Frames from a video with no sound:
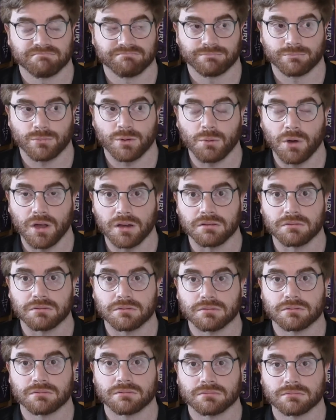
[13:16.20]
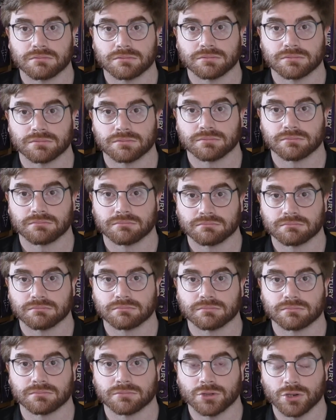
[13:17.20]
We won.
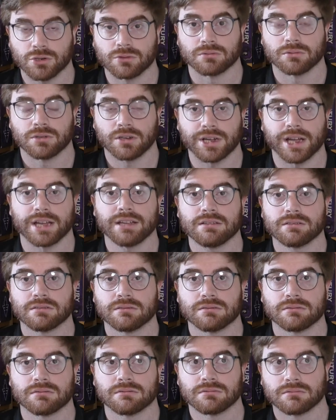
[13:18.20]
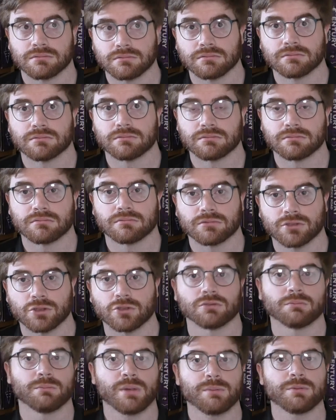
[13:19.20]
Cool. Okay.
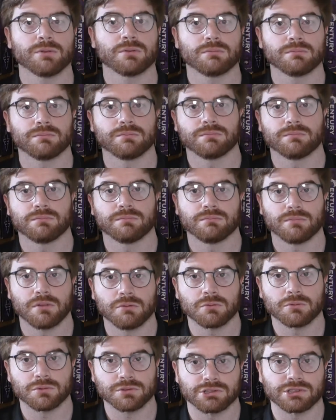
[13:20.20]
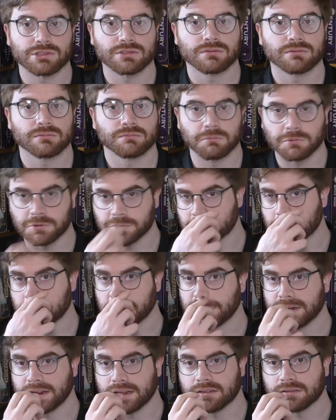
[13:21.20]
Cool. Maybe we're just
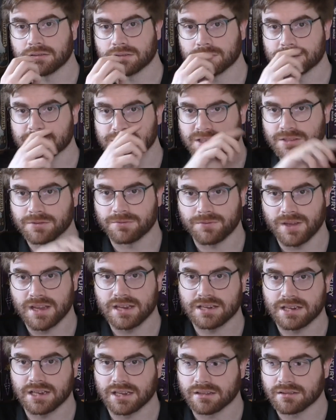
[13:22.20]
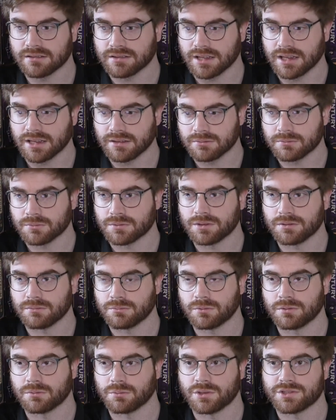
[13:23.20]
good at it, because the fading thing,
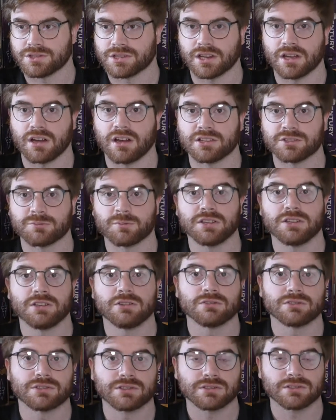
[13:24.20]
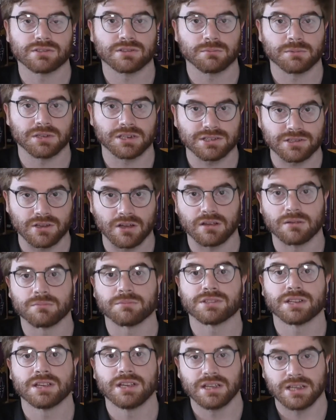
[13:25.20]
once a card's been used so many
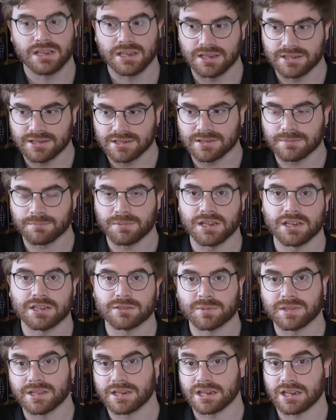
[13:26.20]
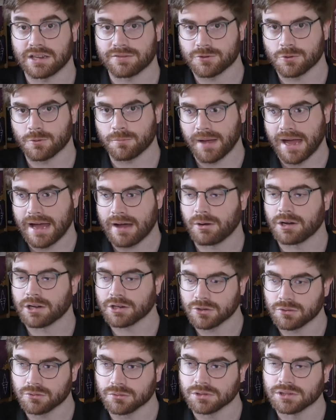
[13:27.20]
times, it disappears, but then it gives you a power.
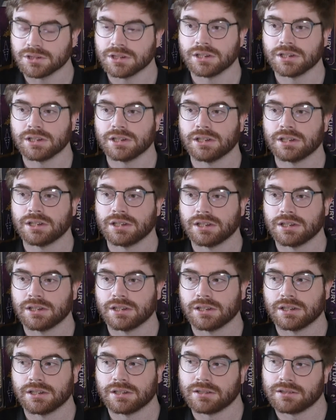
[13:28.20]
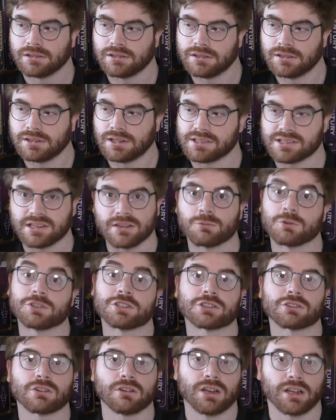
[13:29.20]
Cool. Let's see if we
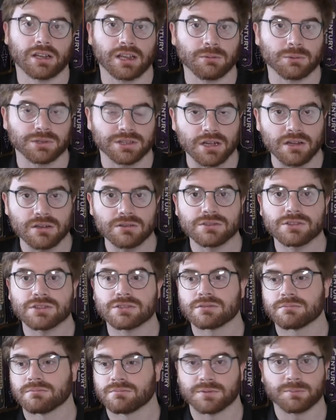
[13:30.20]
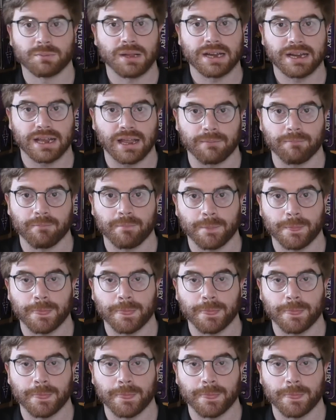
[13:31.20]
just got lucky with those. Let's play it again.